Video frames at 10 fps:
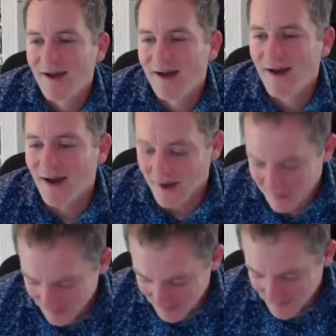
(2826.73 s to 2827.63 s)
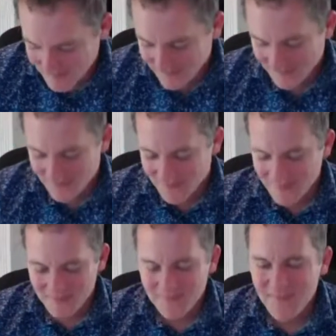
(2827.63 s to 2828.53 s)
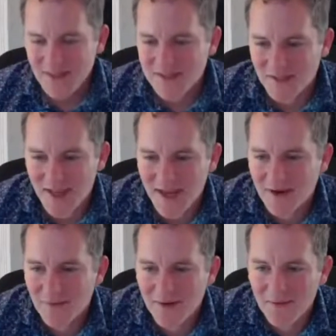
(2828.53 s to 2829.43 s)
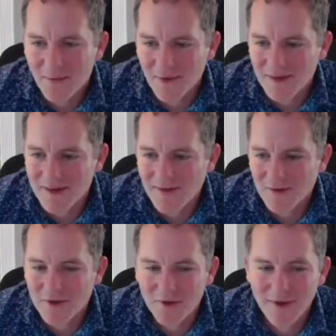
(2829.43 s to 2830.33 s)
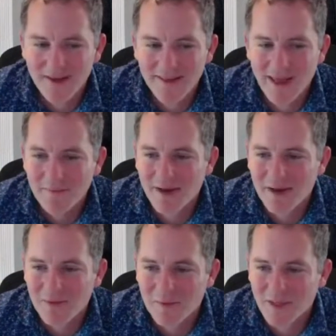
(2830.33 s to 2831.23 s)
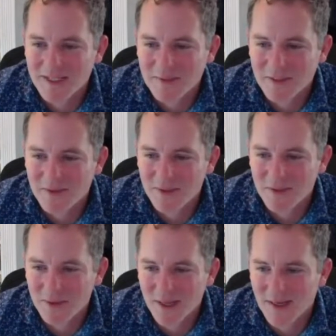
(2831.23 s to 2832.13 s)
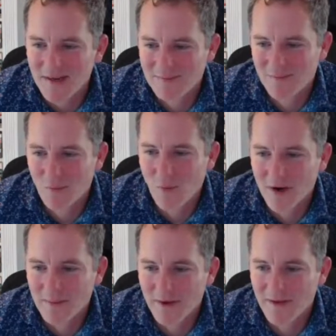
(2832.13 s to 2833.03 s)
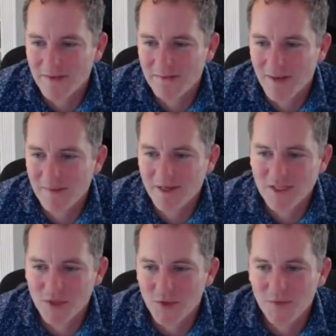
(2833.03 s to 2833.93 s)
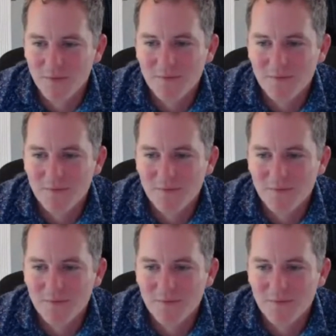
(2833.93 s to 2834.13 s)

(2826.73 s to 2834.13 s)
So yeah, we weren't ever doing that many replacements. We'd do like one a month, maybe two.